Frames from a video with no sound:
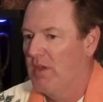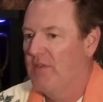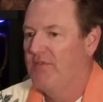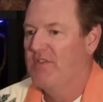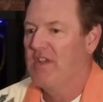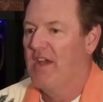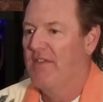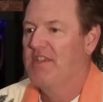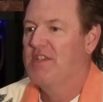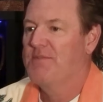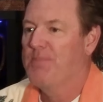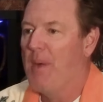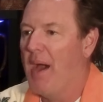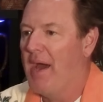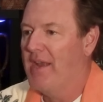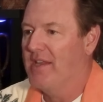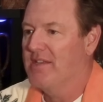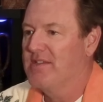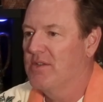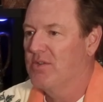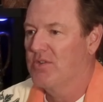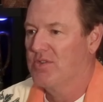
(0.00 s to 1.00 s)
we've done these
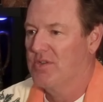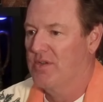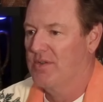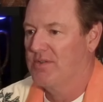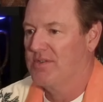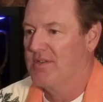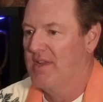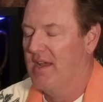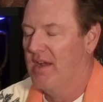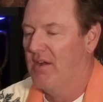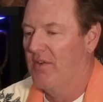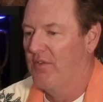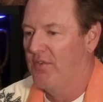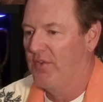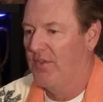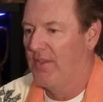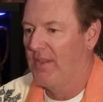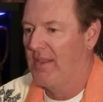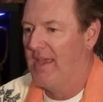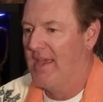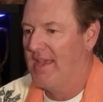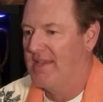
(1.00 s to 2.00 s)
bodysuit shows now
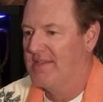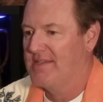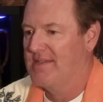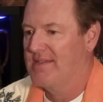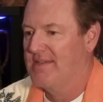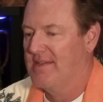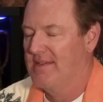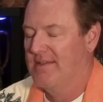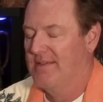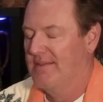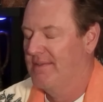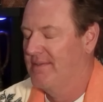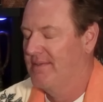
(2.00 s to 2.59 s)
for the last